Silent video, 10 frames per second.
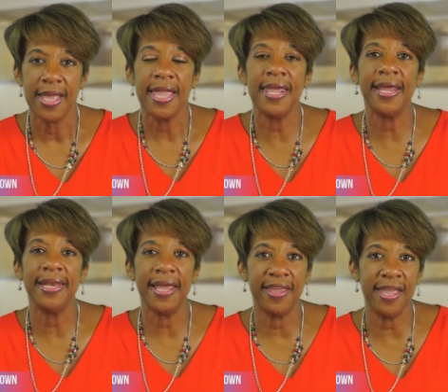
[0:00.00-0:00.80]
and I'd
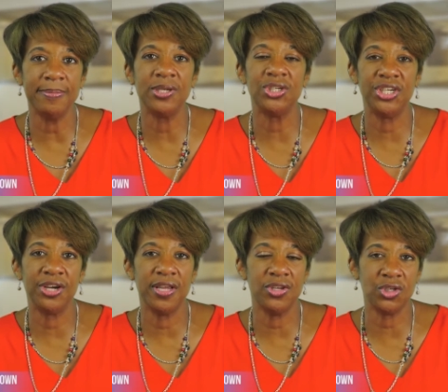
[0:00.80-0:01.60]
like him to share
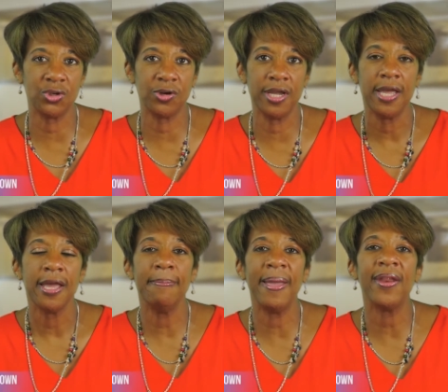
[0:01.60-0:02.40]
his story
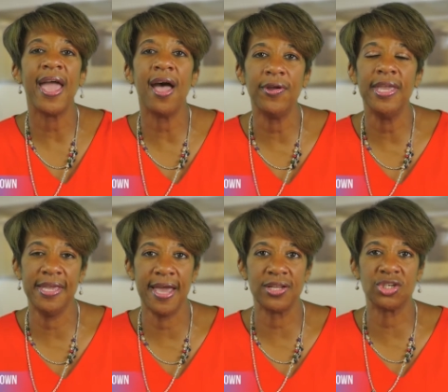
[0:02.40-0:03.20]
about how he
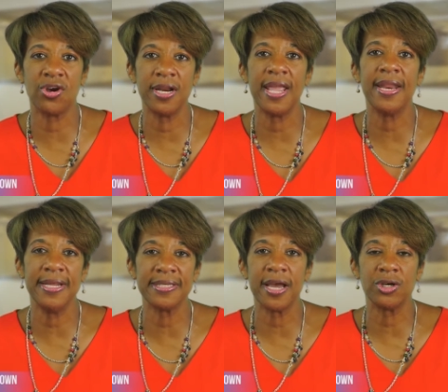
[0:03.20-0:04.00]
got started in
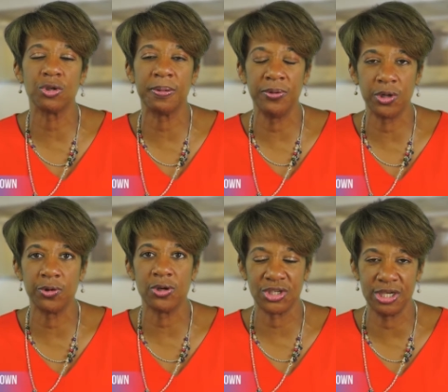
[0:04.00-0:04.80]
his
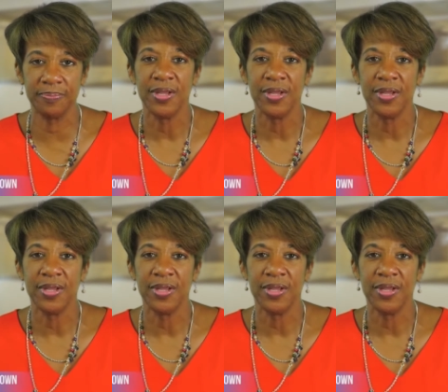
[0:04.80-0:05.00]
entrepreneurship.